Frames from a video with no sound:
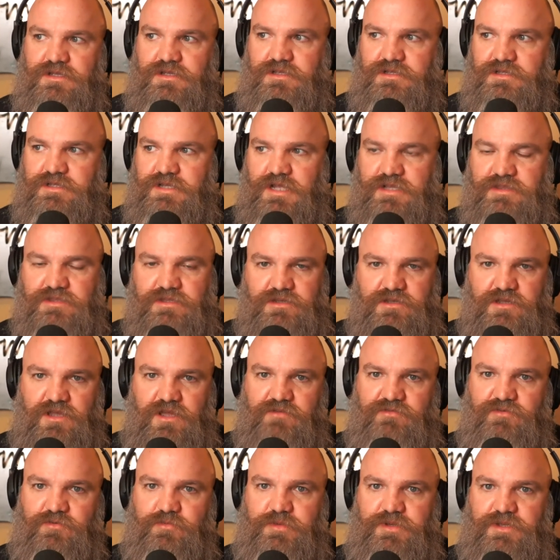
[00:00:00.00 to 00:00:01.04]
not the
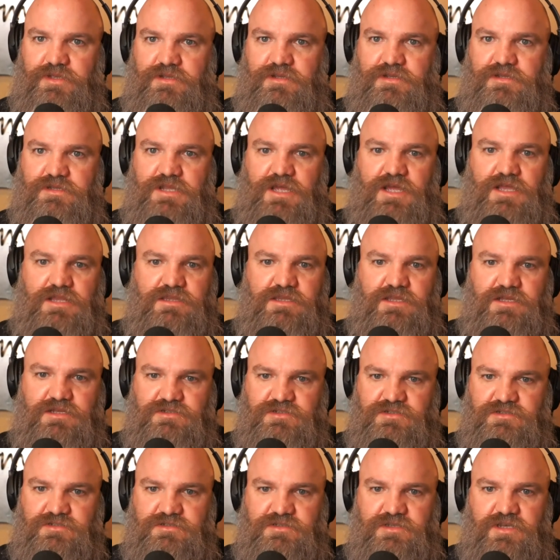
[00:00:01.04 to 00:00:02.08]
government, not
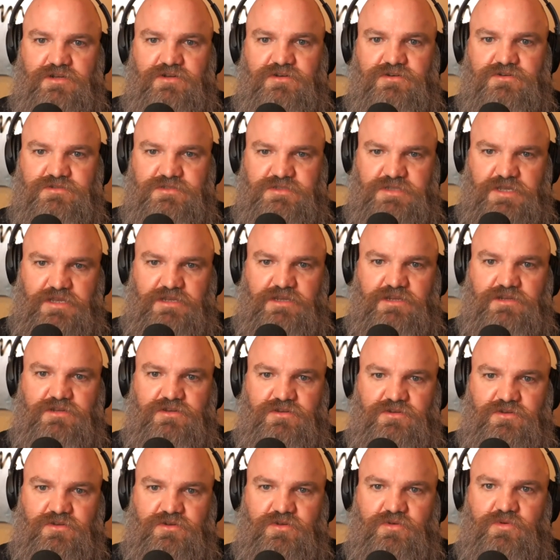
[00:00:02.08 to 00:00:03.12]
legislators. They need to
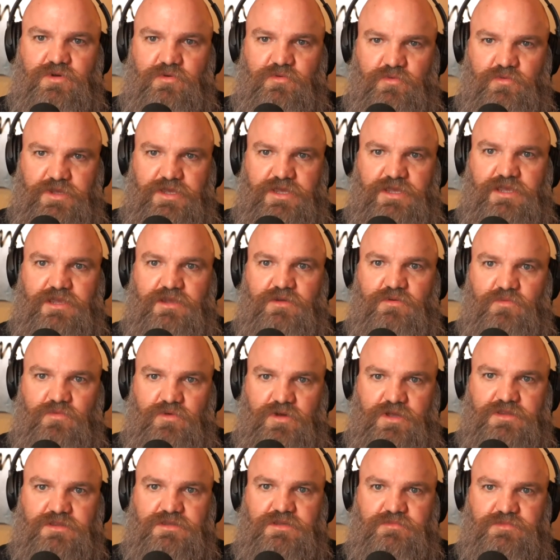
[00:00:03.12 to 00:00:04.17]
do what we
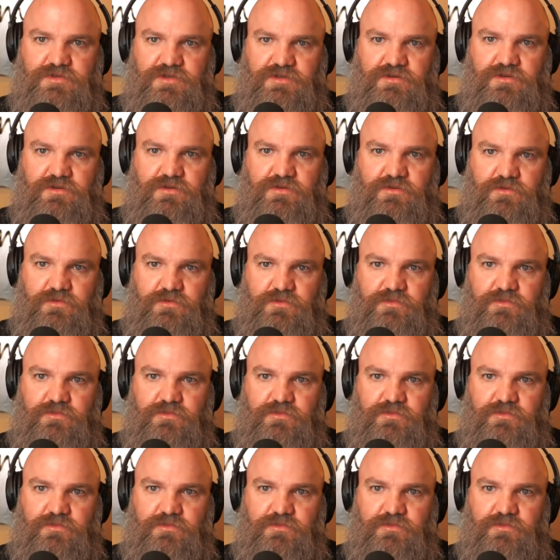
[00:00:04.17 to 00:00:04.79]
want them to do.